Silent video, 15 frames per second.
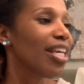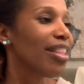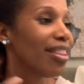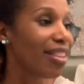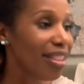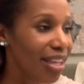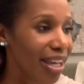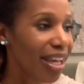
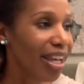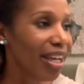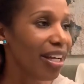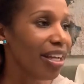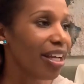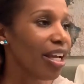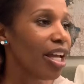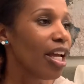And
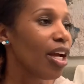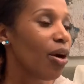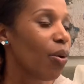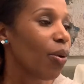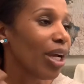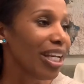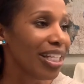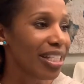then
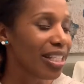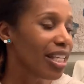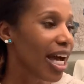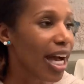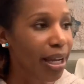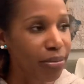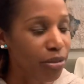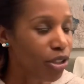when it's
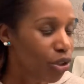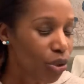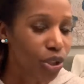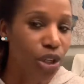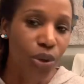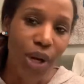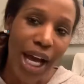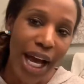time to
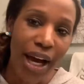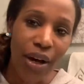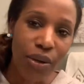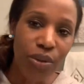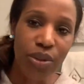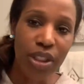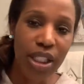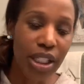go
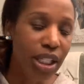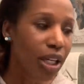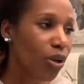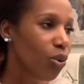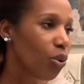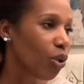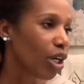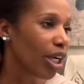out
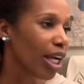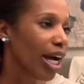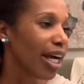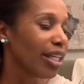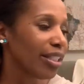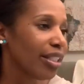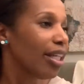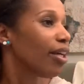or a
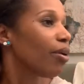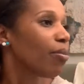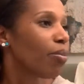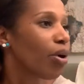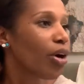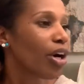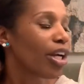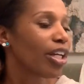cocktail
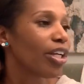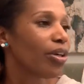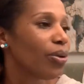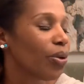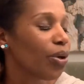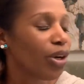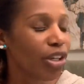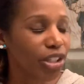party
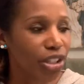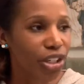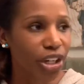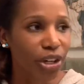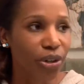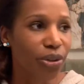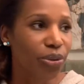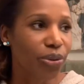or, you
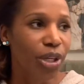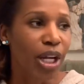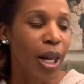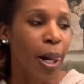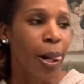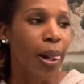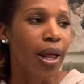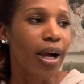know,
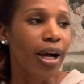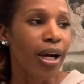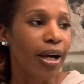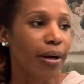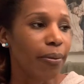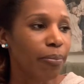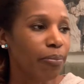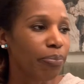
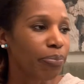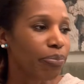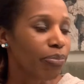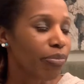um,